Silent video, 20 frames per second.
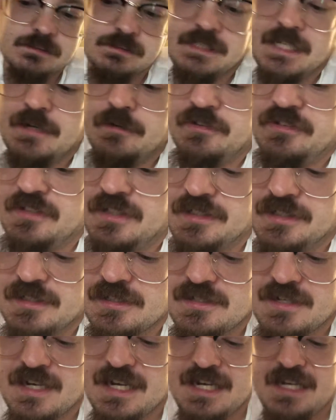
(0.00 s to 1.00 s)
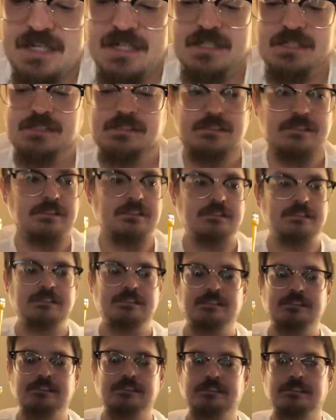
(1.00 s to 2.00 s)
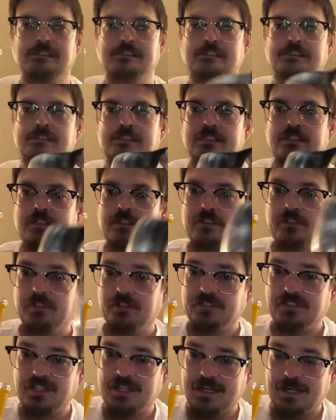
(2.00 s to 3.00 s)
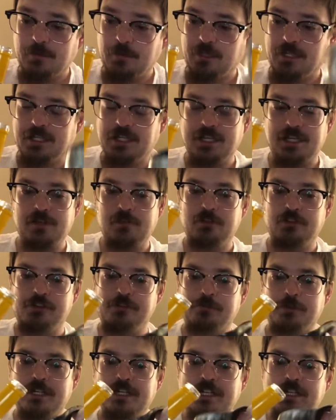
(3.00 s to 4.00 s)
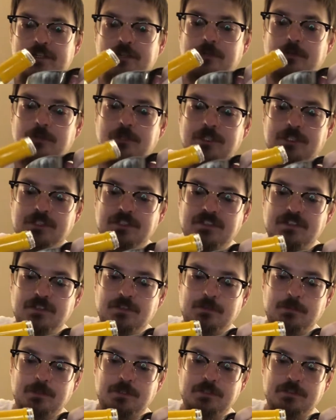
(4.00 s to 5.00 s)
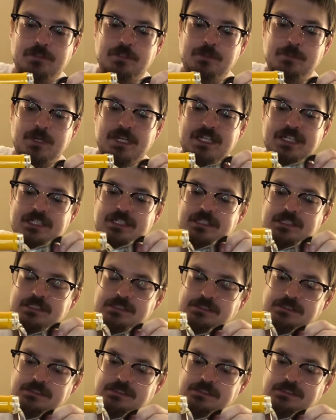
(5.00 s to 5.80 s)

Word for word: That was in there tight. So today we're going to use a drinking horn since we're doing mead.